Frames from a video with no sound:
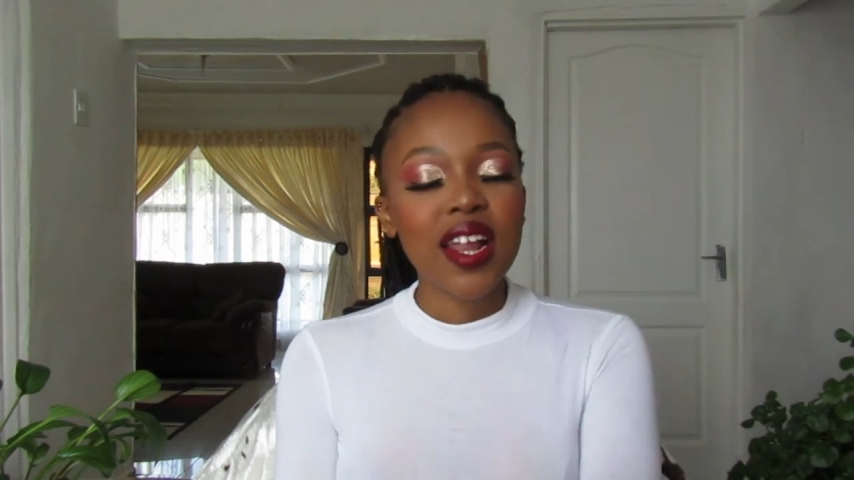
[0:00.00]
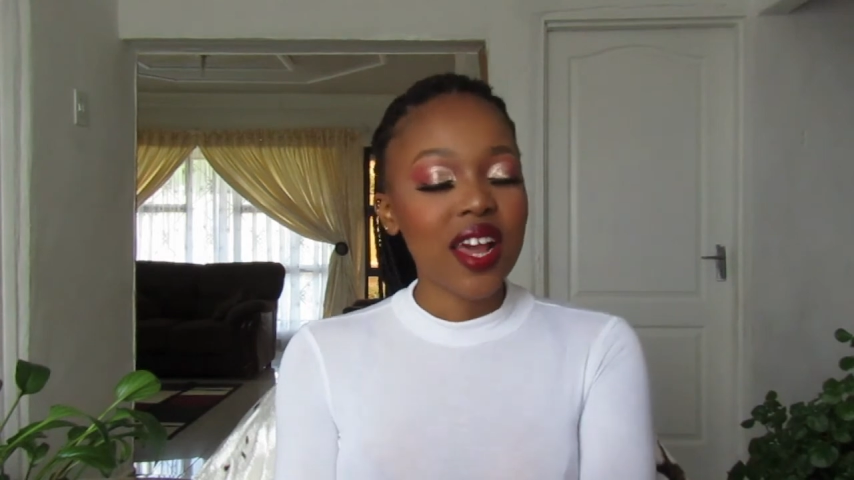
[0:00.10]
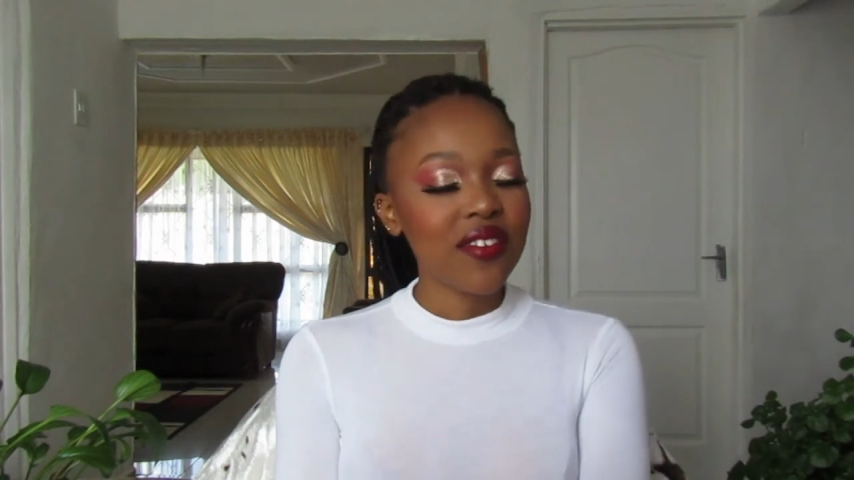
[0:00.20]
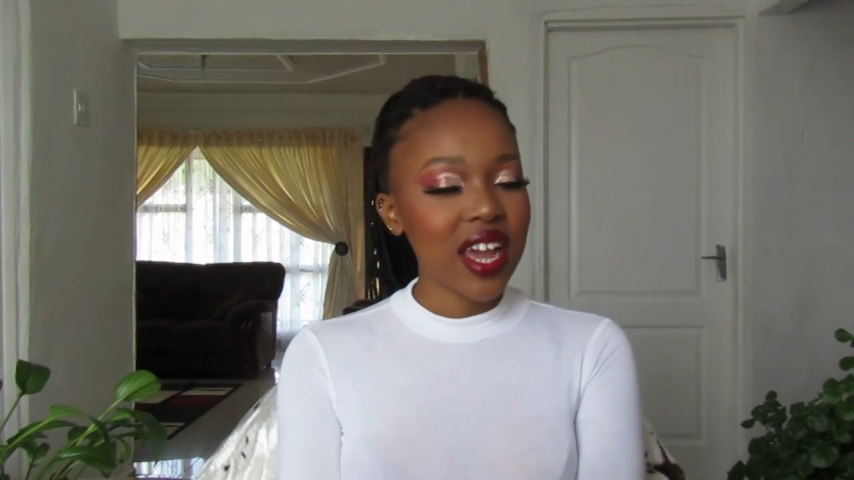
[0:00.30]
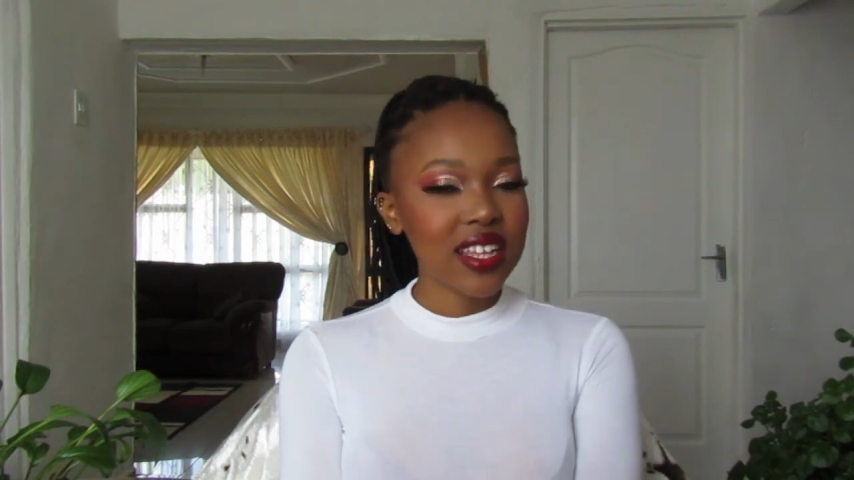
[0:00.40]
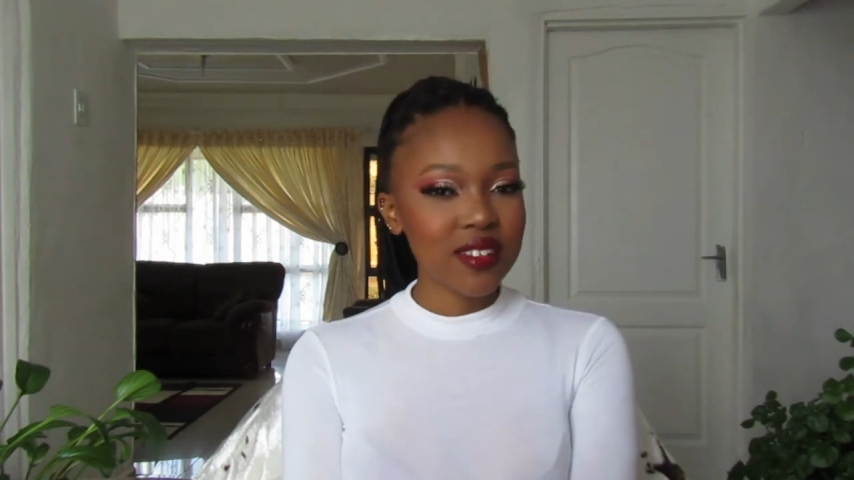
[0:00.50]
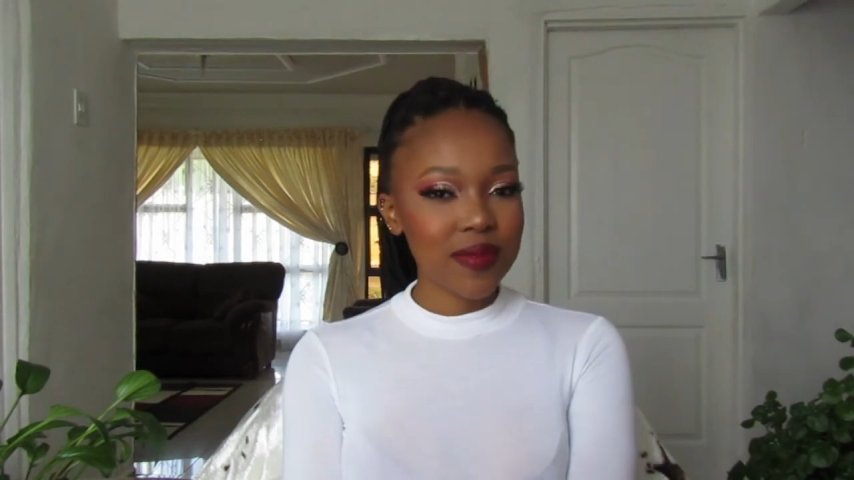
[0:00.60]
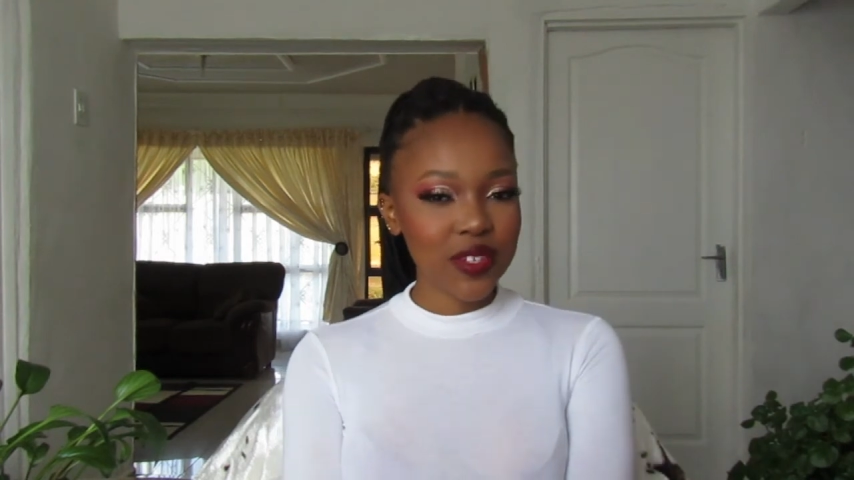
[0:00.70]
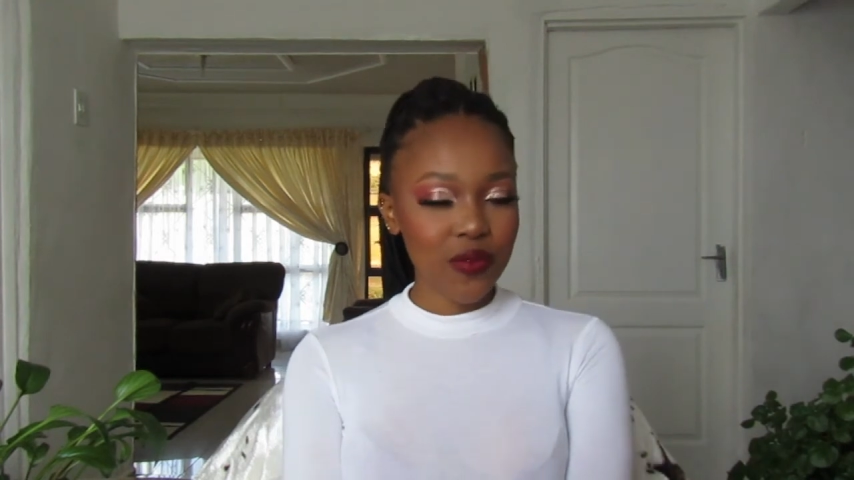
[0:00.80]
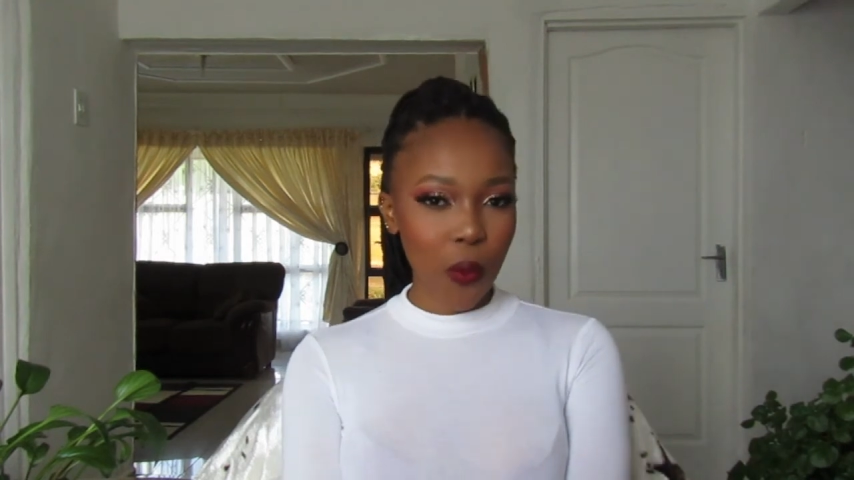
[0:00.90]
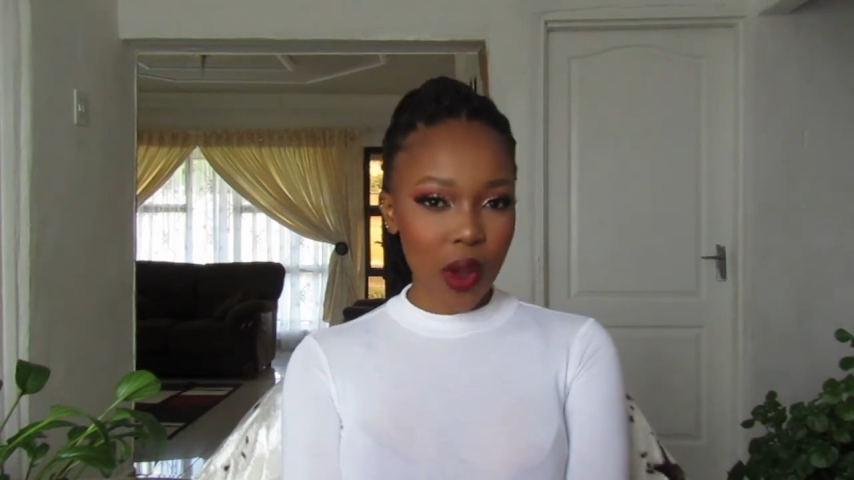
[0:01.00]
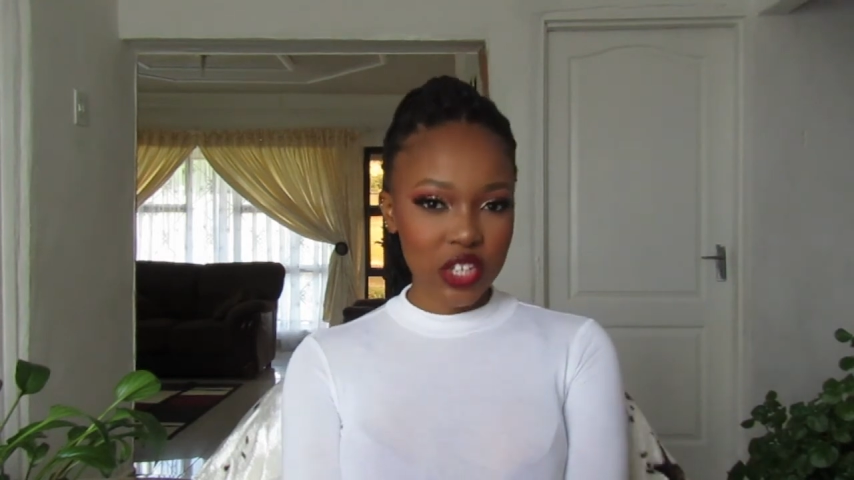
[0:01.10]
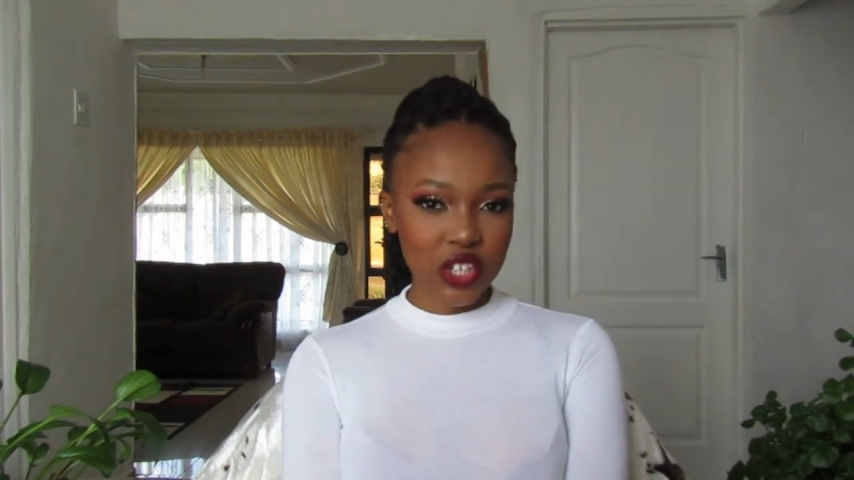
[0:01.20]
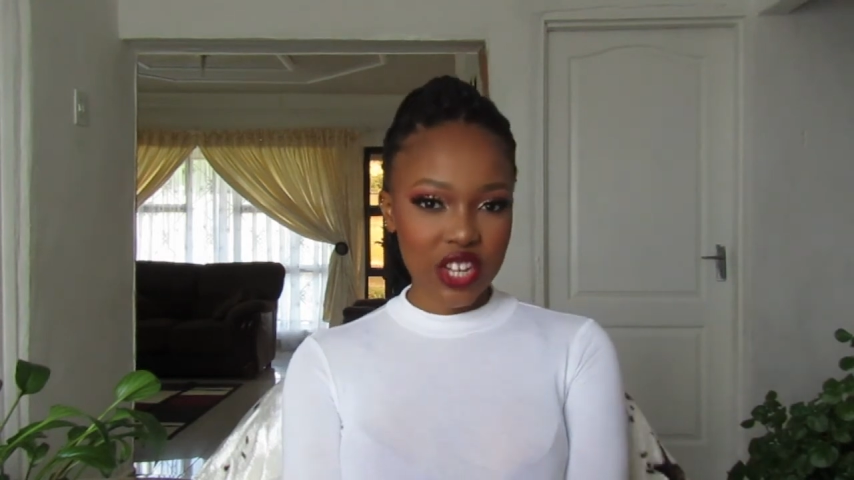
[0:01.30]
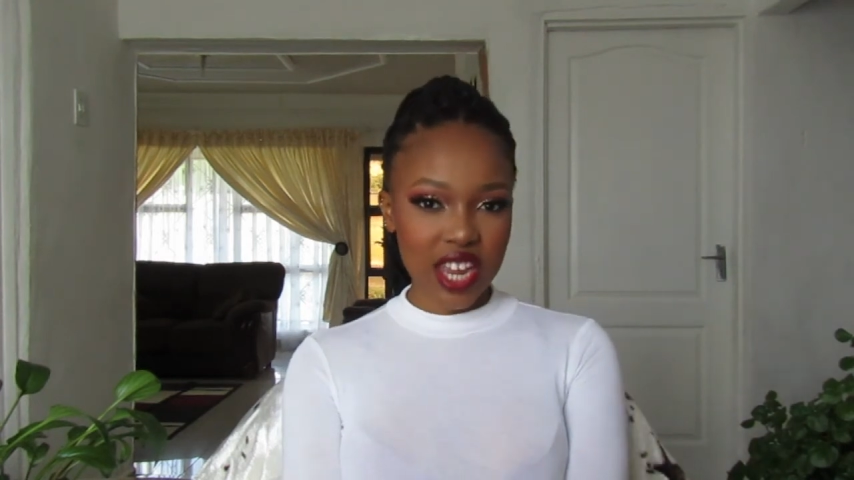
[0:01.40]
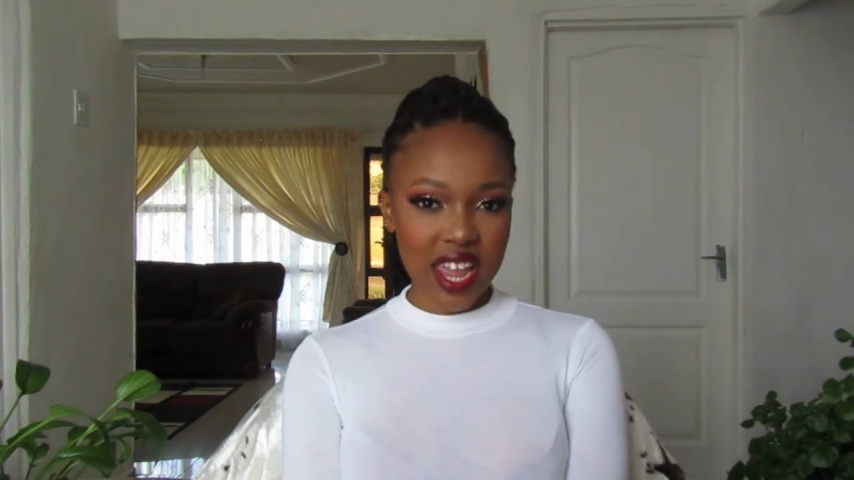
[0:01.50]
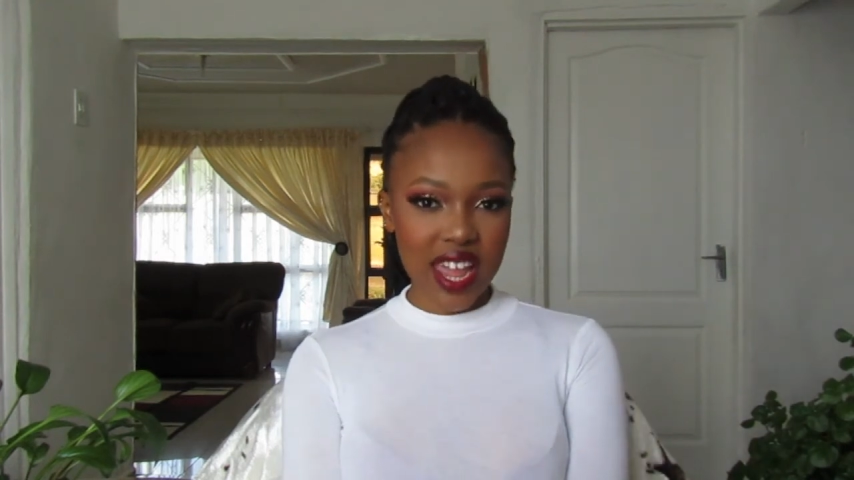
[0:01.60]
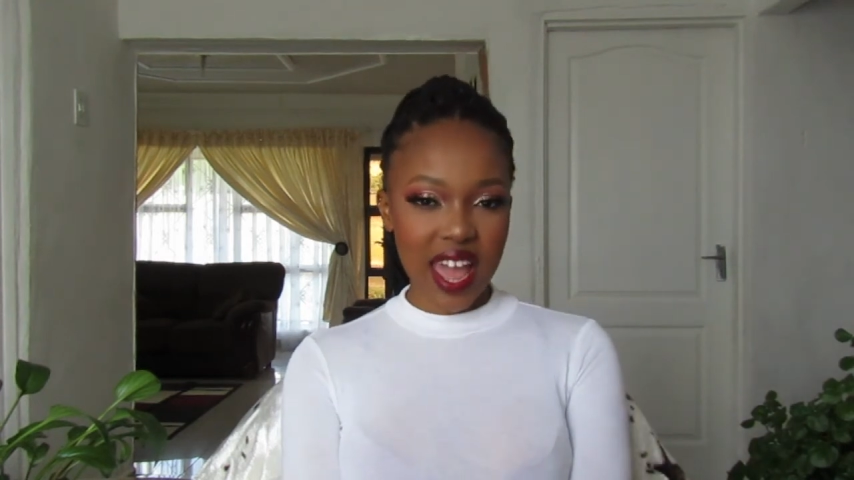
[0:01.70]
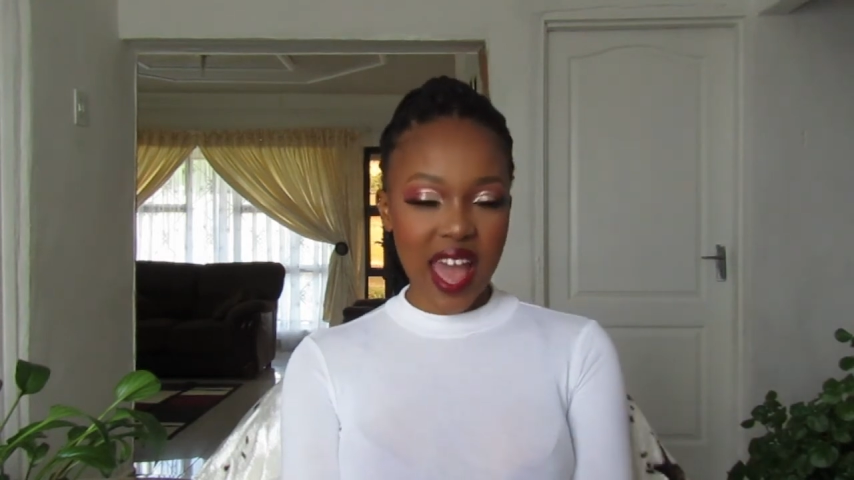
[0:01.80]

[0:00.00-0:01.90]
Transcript: Thank you guys so much for watching,